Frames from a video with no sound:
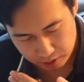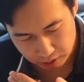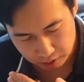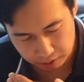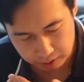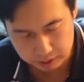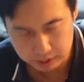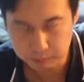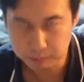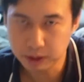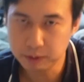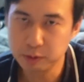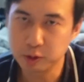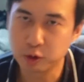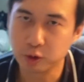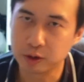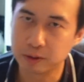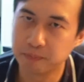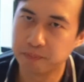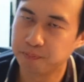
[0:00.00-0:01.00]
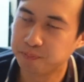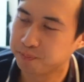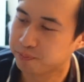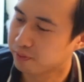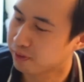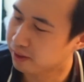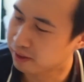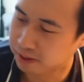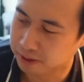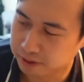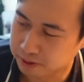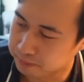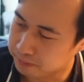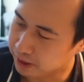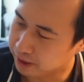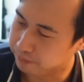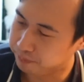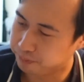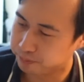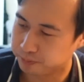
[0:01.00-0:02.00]
Oh, the baby corn. Oh
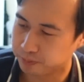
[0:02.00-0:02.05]
man.